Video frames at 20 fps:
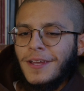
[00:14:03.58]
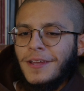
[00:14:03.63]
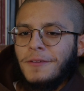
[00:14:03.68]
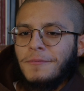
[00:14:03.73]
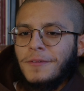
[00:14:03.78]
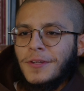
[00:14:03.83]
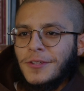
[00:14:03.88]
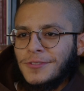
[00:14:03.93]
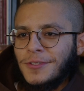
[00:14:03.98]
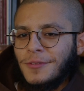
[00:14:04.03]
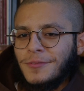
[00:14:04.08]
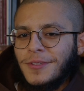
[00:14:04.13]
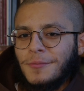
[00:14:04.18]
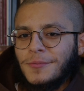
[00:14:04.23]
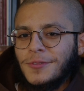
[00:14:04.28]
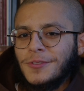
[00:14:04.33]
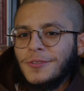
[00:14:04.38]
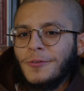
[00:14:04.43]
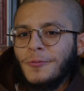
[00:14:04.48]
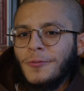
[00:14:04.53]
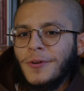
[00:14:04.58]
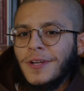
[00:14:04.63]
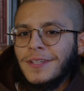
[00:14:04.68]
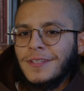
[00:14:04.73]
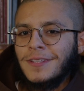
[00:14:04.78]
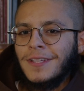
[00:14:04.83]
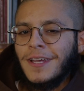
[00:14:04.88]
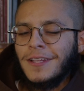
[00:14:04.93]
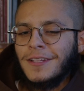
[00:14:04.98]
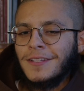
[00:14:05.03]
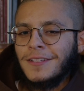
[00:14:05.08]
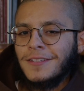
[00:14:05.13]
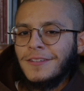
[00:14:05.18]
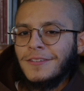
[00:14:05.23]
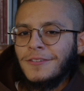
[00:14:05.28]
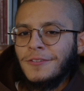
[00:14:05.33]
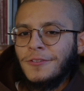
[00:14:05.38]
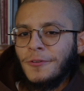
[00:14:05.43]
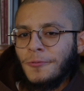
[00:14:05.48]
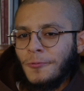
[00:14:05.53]
because sometimes the way that
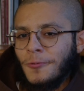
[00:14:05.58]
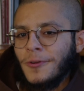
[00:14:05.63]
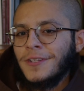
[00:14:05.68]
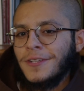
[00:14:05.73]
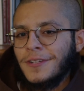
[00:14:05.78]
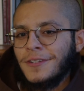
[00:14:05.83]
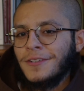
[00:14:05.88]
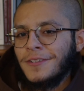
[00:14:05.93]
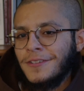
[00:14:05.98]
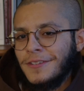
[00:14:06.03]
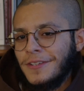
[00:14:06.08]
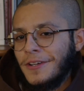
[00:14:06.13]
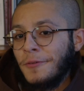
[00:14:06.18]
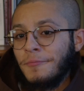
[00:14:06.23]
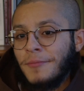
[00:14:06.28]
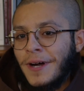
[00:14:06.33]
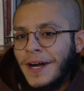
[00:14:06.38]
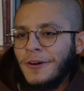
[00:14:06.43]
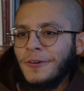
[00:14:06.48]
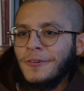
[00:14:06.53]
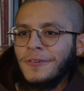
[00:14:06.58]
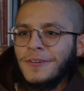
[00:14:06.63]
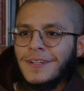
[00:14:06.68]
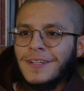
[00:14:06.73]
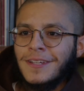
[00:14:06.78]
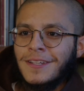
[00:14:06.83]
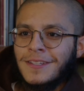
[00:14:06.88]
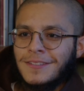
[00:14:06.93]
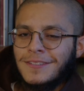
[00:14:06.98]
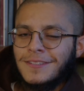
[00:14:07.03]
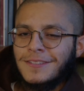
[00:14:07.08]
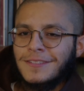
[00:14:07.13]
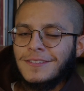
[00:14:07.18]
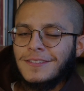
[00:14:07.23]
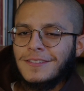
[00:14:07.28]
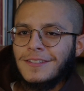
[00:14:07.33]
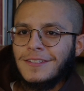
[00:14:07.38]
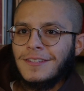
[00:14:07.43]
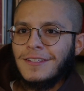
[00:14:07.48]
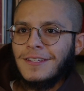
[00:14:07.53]
they're written about,
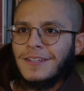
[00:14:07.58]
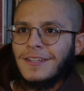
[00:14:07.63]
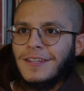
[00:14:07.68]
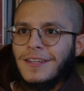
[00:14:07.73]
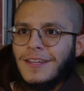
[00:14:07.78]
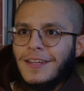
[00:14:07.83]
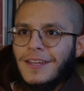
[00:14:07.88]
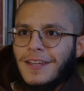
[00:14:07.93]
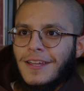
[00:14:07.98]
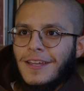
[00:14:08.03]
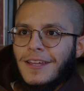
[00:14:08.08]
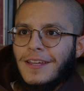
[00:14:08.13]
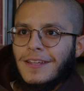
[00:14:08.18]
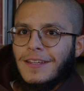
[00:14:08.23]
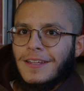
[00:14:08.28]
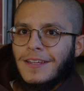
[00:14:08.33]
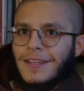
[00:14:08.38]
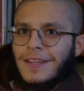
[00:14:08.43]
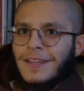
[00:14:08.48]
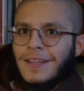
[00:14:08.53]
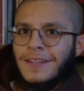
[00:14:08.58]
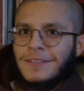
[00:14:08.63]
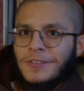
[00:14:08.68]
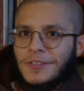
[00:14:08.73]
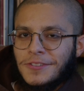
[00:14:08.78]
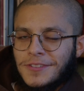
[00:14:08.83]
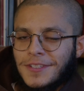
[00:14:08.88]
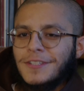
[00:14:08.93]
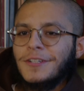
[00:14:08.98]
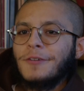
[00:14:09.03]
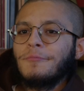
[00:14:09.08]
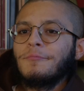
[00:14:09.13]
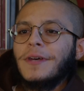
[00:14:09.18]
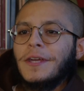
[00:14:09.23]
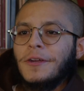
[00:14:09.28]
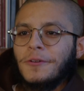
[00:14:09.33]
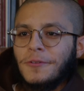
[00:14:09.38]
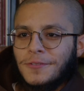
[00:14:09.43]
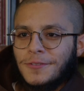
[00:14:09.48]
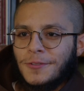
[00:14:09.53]
it doesn't
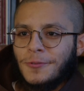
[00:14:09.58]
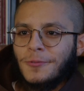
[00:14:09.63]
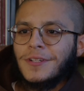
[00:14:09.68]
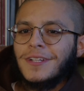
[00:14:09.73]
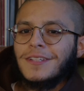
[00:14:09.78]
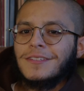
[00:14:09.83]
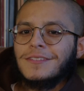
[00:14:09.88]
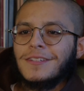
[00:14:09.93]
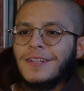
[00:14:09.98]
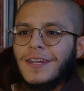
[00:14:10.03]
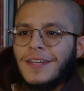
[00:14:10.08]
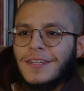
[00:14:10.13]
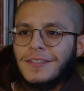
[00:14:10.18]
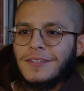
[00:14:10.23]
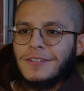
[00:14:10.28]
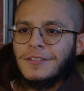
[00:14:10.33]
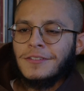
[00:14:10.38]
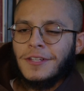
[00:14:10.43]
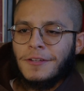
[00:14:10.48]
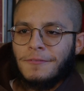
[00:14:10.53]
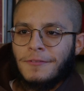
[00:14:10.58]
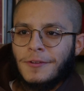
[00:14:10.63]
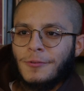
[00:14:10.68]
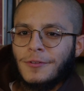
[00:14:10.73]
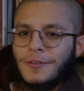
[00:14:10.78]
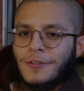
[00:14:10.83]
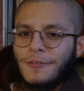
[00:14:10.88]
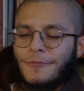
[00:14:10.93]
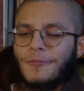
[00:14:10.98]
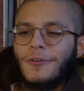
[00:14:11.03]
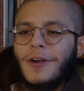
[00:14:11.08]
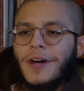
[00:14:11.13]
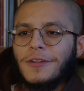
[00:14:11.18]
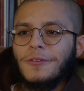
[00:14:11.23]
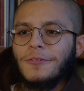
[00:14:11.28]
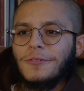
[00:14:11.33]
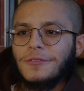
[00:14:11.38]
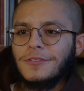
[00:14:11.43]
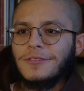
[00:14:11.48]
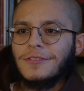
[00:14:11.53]
compare to what it's like living with the
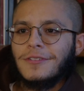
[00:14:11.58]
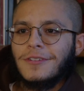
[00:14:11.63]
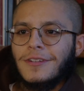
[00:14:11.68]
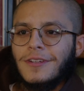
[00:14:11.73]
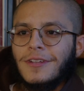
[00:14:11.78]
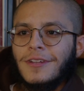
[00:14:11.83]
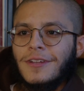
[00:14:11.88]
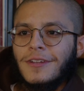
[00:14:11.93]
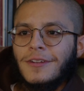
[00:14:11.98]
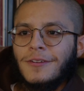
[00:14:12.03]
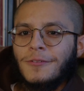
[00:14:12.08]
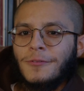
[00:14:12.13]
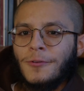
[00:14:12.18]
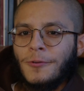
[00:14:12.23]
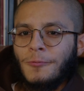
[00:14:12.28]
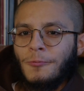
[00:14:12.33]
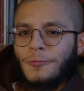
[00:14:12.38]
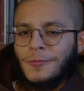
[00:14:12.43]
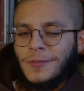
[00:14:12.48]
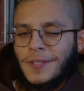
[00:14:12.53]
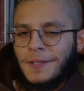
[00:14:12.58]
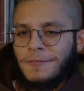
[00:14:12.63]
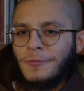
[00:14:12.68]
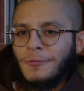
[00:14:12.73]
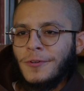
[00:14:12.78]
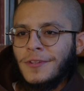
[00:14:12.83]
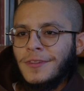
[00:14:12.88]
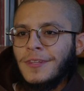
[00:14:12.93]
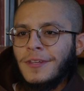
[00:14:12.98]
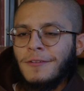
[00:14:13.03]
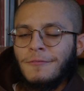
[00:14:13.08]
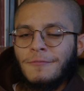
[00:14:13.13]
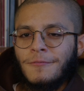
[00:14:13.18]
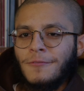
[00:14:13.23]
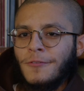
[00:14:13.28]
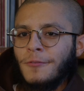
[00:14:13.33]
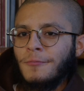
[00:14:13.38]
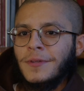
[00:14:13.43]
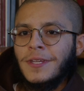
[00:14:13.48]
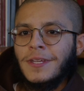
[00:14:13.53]
friars, where living with them
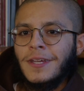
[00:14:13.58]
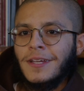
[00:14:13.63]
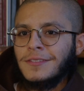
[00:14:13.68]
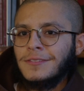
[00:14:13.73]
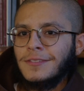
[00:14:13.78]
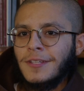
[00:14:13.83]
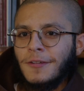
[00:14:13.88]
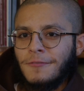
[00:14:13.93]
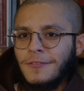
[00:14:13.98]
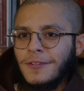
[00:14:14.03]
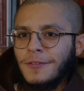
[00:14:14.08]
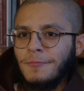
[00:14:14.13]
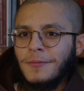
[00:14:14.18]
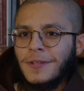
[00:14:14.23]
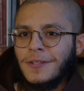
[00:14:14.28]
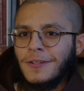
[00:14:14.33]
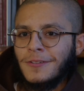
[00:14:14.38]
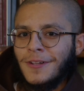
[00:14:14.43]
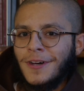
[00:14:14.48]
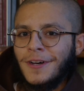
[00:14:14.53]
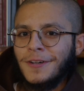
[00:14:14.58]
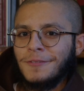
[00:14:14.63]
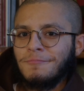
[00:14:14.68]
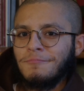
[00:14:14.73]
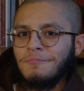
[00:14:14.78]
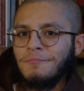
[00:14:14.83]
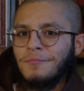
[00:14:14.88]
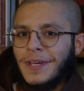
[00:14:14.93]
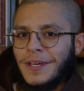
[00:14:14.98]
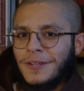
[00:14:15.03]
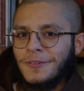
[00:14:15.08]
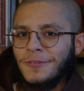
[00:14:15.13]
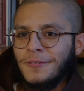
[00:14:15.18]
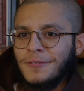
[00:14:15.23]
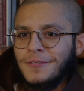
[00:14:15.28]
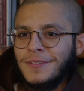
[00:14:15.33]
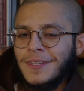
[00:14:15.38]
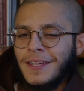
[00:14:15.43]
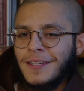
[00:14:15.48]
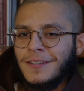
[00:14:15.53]
for me has definitely been a lot
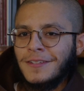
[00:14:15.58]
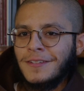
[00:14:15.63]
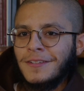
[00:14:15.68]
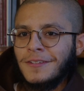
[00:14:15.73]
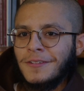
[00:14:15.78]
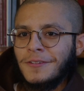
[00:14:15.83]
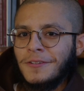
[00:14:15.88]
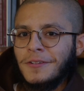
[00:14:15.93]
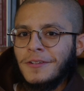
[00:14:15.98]
better than